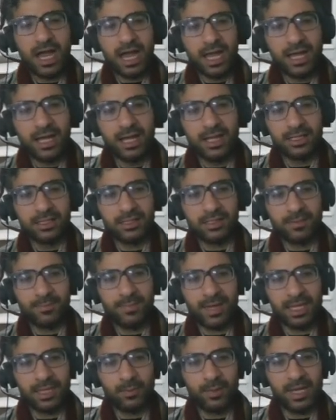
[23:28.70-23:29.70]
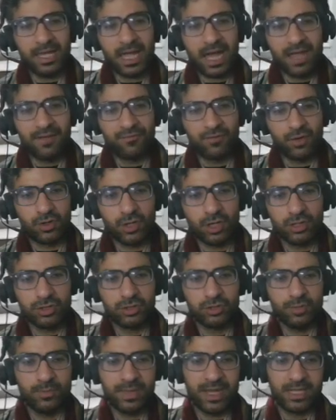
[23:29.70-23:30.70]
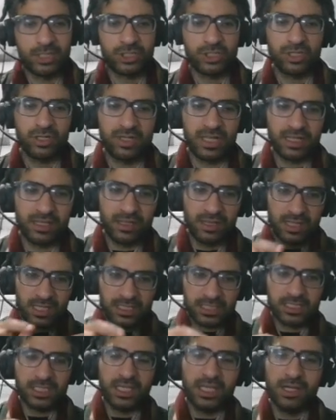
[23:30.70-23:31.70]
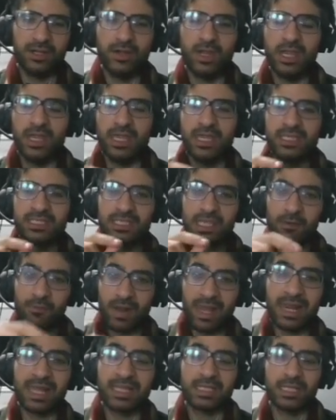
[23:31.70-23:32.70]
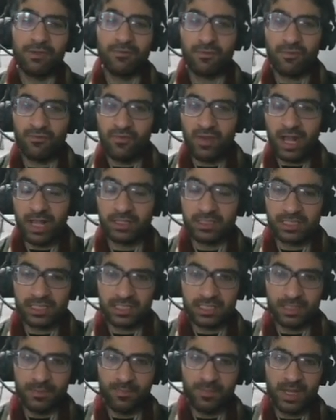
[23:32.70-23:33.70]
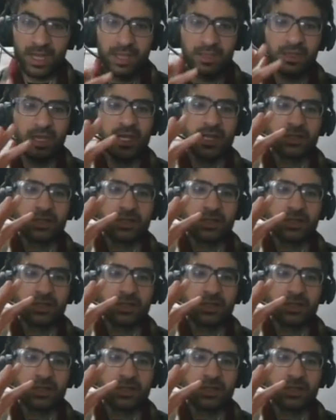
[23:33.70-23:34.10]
And by the way, I forgot to mention that this here is a relative file system path.